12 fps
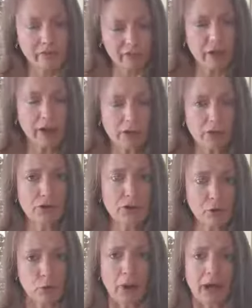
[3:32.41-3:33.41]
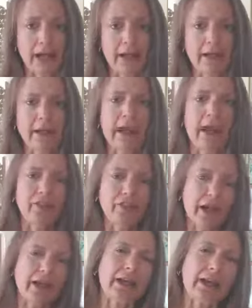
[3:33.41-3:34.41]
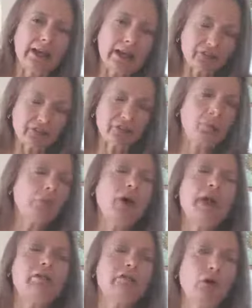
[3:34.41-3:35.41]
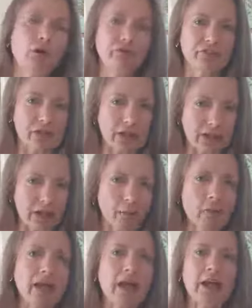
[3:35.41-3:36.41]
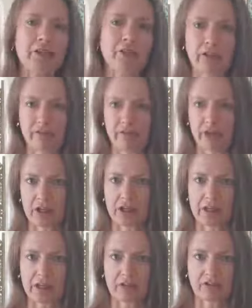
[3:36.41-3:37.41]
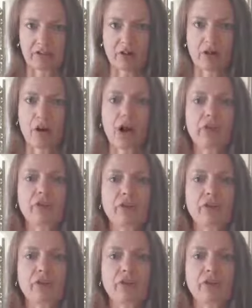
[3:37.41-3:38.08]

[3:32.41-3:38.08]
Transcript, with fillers: for psychological pain that in some way involves numbing out their feelings, all right?